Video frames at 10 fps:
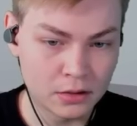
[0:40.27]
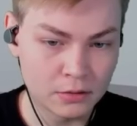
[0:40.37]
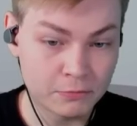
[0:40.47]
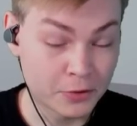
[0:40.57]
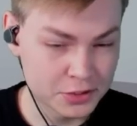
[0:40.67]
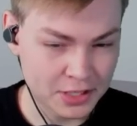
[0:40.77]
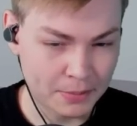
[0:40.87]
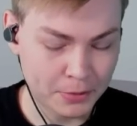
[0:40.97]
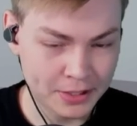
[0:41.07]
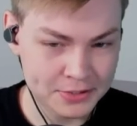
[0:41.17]
First
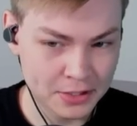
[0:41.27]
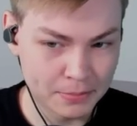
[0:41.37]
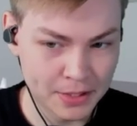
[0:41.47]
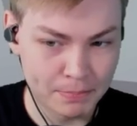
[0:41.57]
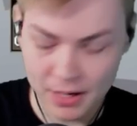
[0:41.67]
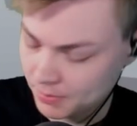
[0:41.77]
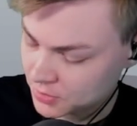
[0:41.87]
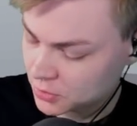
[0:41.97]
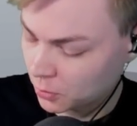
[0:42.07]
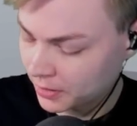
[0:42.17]
upgrade is going to be buy
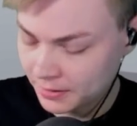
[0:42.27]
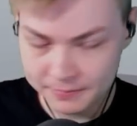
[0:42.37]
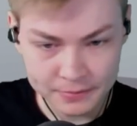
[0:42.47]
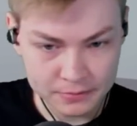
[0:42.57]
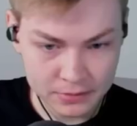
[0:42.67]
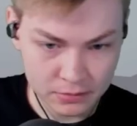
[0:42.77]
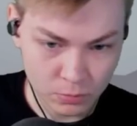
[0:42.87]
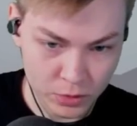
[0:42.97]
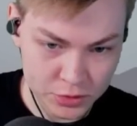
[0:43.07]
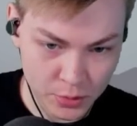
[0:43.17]
Masori
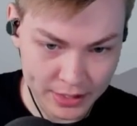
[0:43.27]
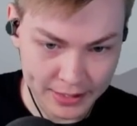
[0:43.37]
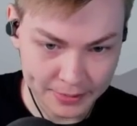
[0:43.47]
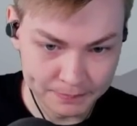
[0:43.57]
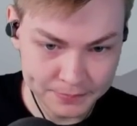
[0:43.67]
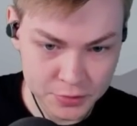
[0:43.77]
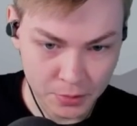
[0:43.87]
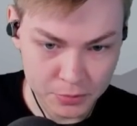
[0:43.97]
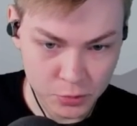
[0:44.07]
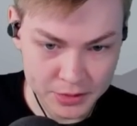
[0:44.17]
once you get an item. So
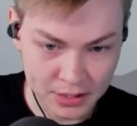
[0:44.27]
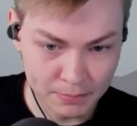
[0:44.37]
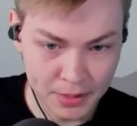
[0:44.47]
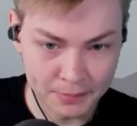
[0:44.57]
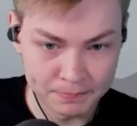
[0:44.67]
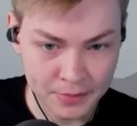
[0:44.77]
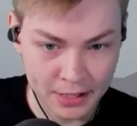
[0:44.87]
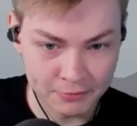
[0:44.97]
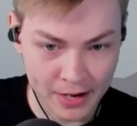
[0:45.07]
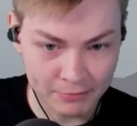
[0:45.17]
Masori top, bottom. Out
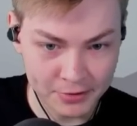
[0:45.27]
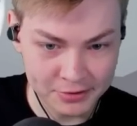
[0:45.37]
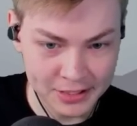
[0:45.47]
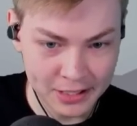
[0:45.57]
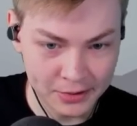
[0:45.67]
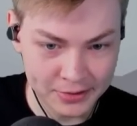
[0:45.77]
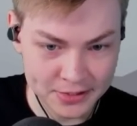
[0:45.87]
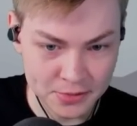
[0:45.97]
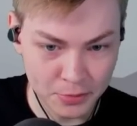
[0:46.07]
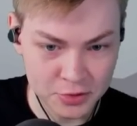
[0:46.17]
of everything here, that's
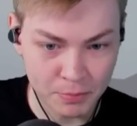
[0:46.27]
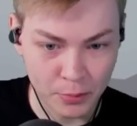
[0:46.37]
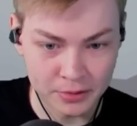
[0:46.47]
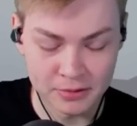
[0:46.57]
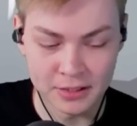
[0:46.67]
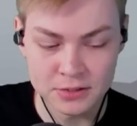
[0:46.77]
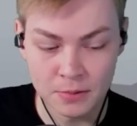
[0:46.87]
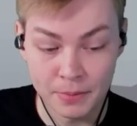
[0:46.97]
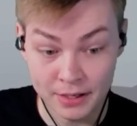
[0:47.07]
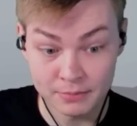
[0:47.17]
the most important thing. So
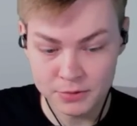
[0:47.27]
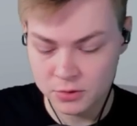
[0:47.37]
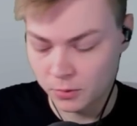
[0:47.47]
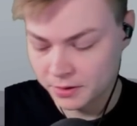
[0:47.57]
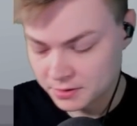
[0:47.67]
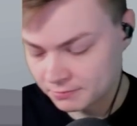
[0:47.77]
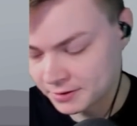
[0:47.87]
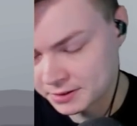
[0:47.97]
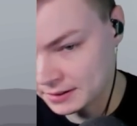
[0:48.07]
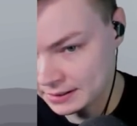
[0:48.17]
buying Masori is the
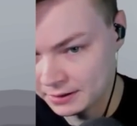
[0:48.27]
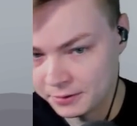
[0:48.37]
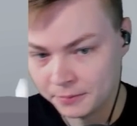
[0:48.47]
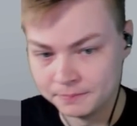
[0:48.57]
first thing you need to do.